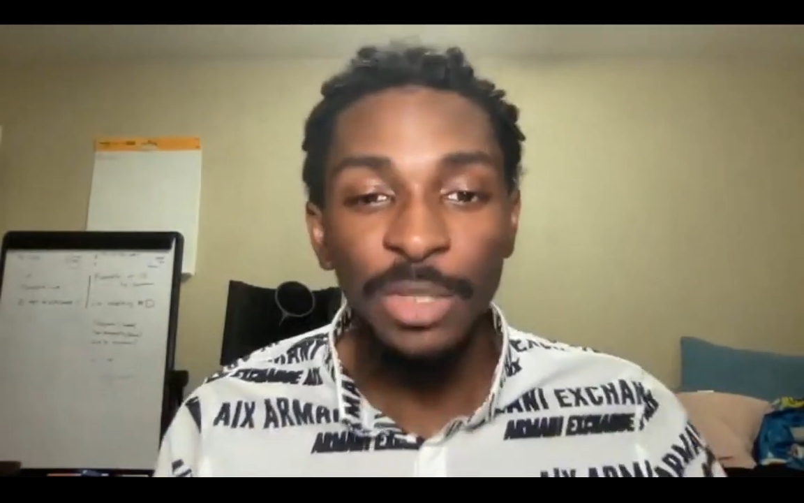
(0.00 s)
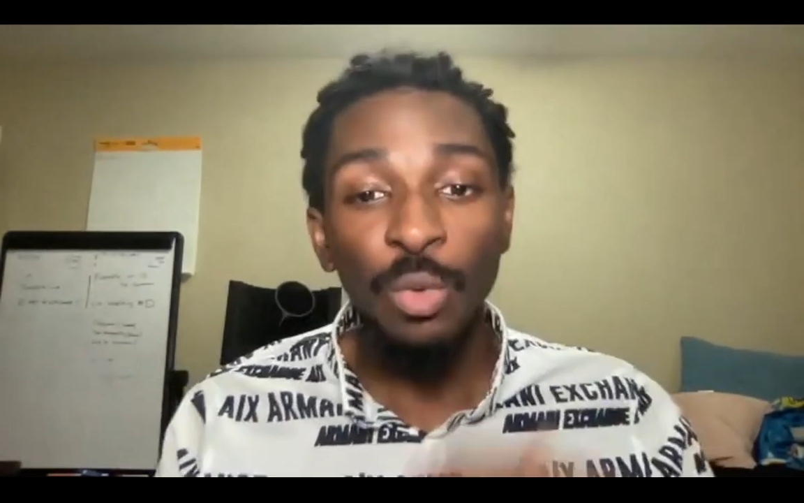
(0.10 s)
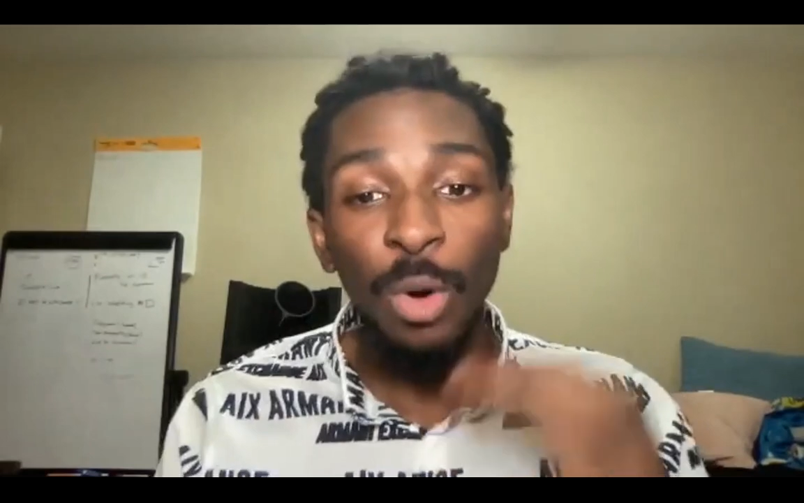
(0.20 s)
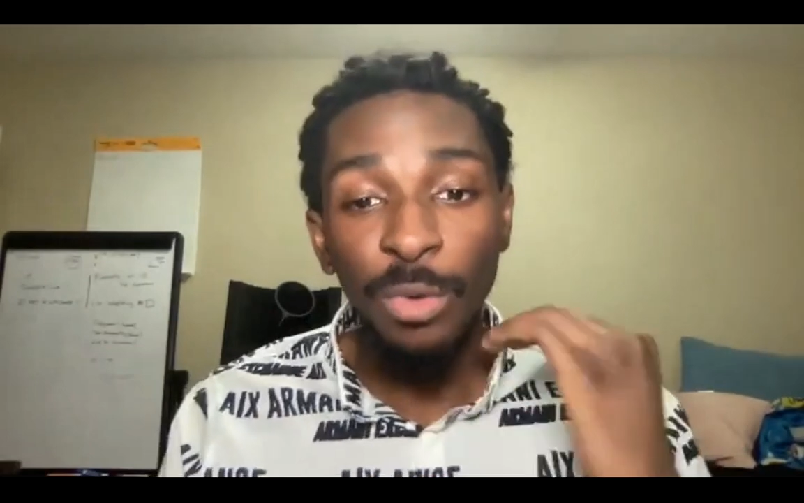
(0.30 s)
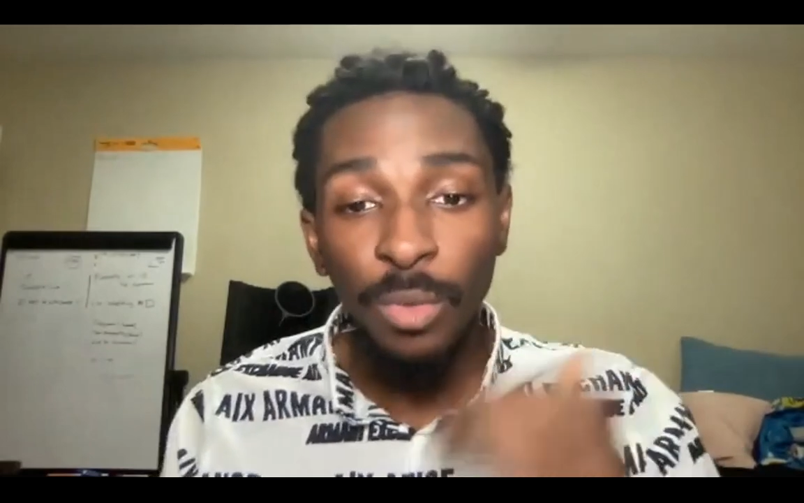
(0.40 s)

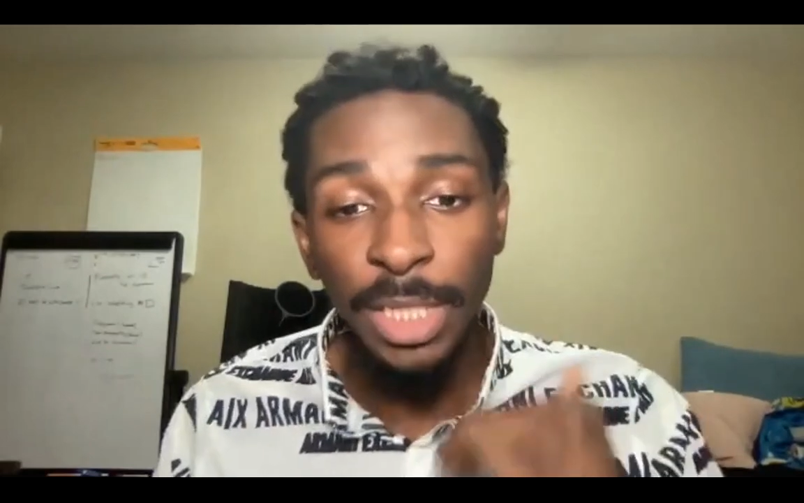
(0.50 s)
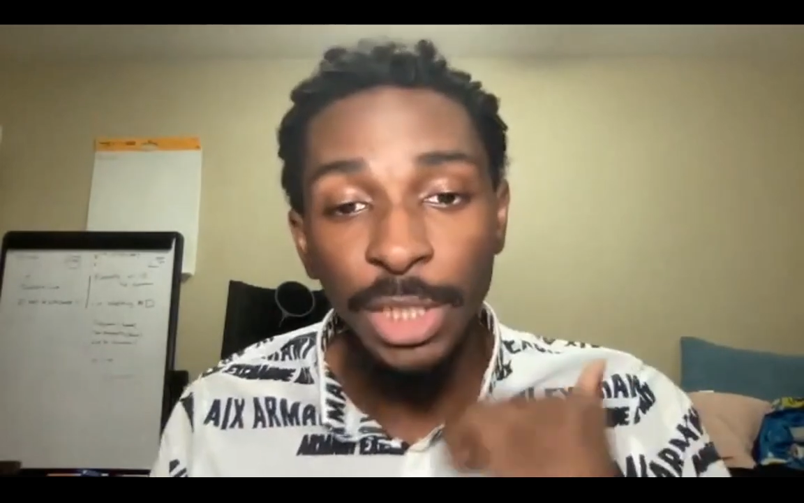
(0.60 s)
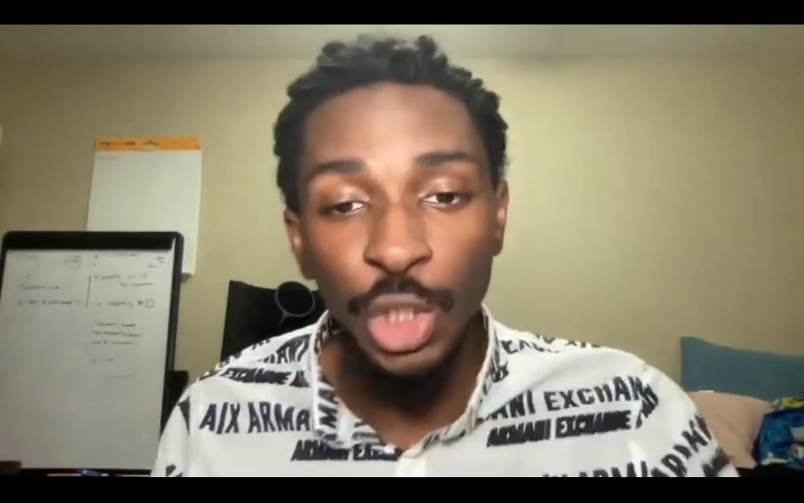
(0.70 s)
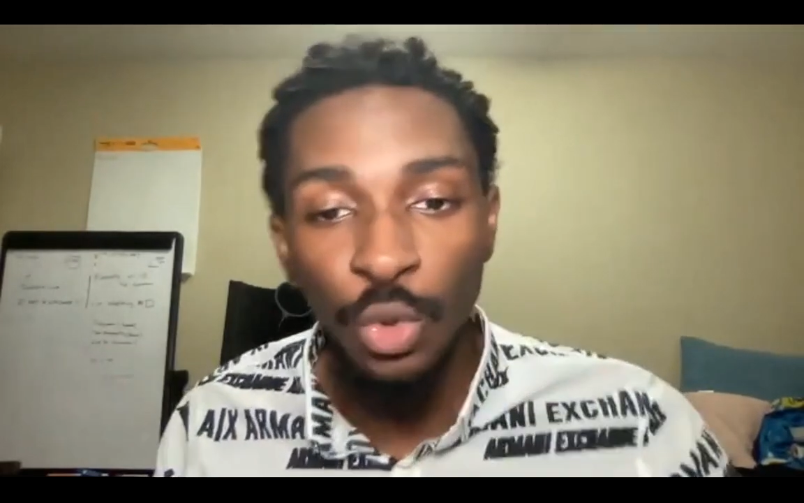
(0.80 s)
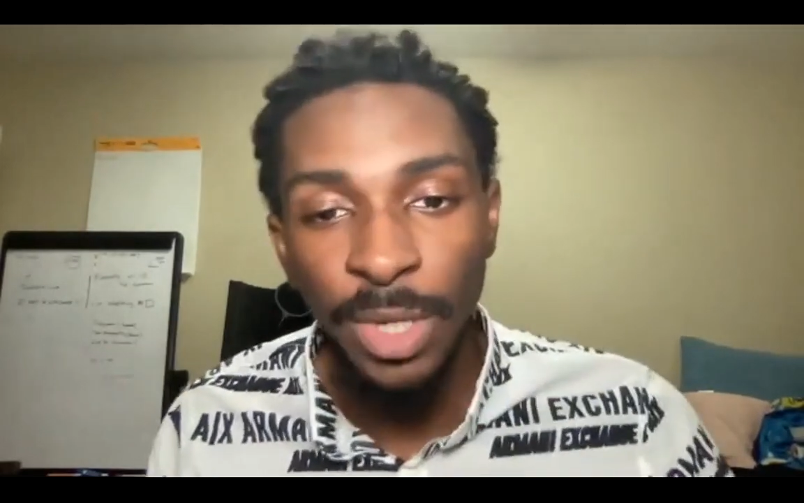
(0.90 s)
So what we want to
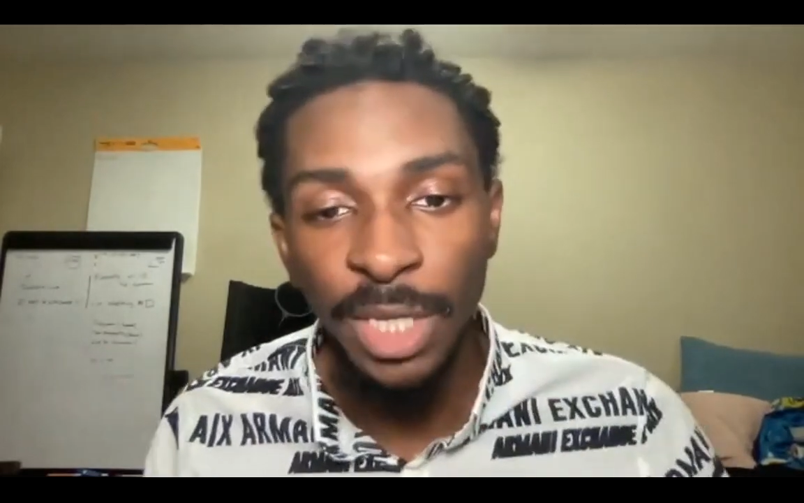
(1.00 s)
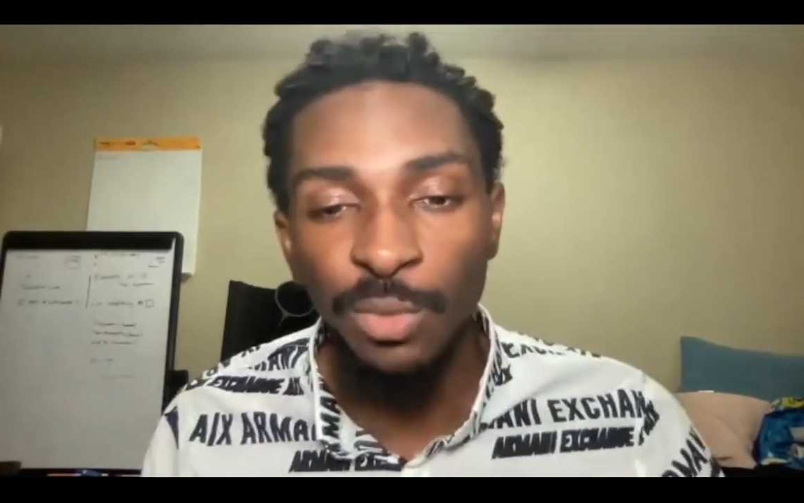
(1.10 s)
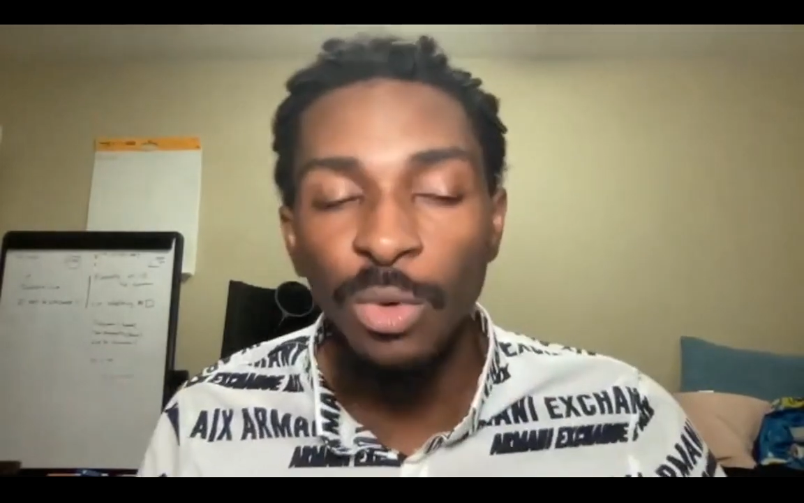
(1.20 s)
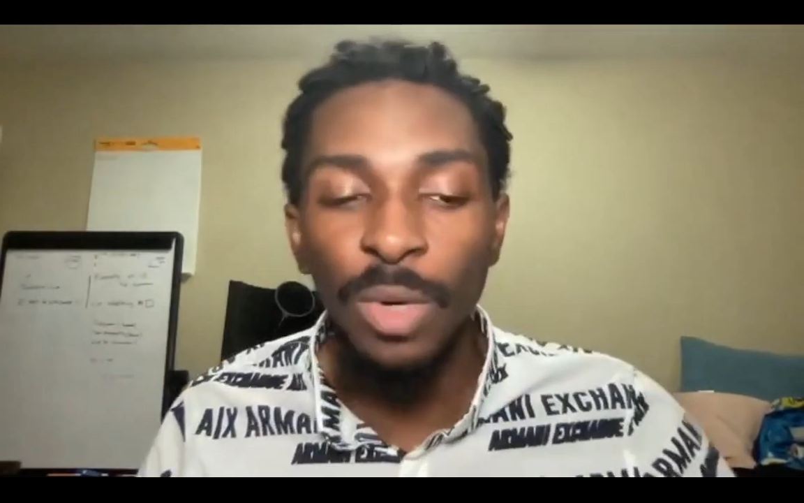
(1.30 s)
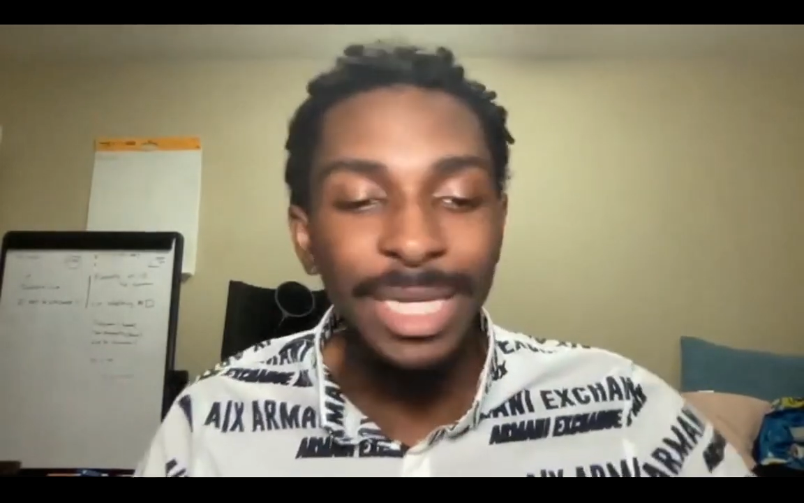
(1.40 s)
do is
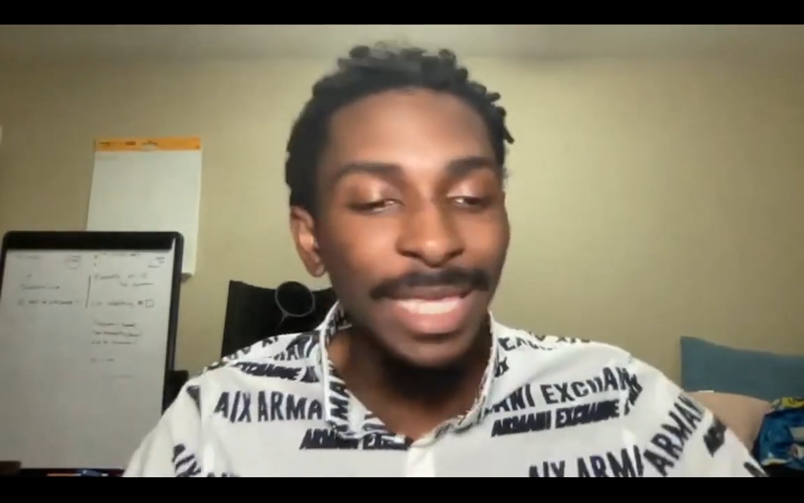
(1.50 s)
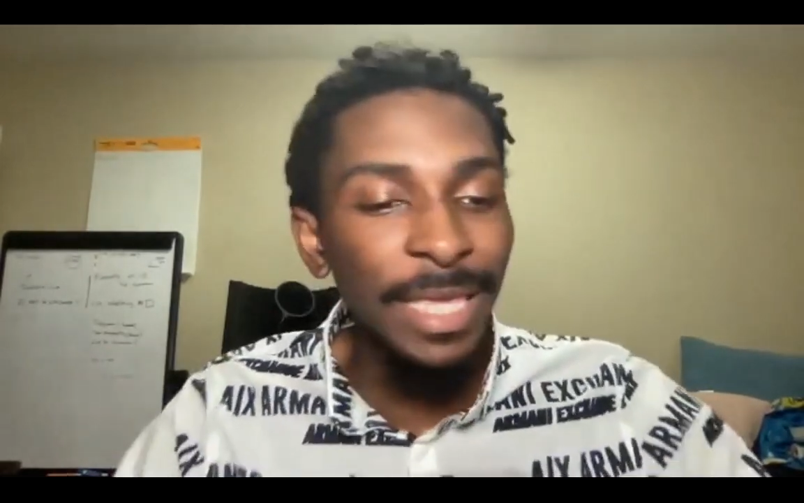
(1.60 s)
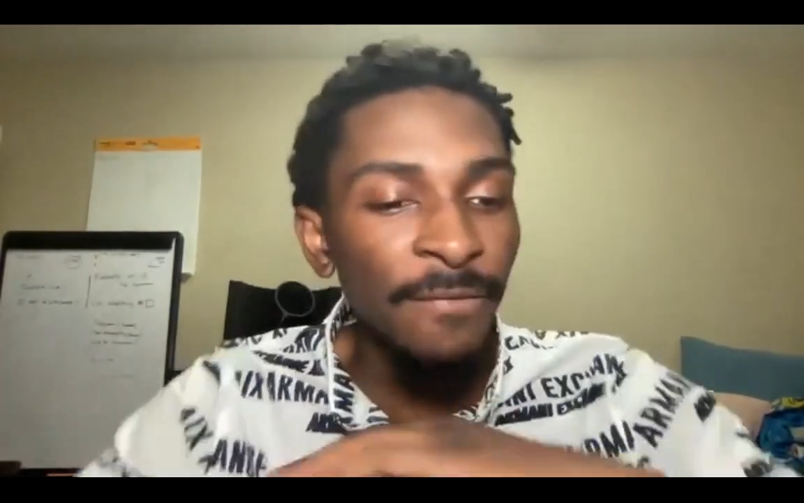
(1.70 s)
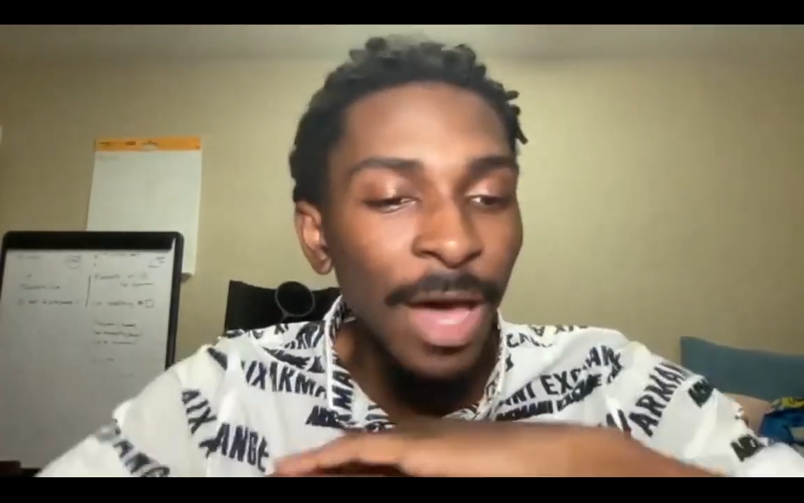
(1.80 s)
we want to give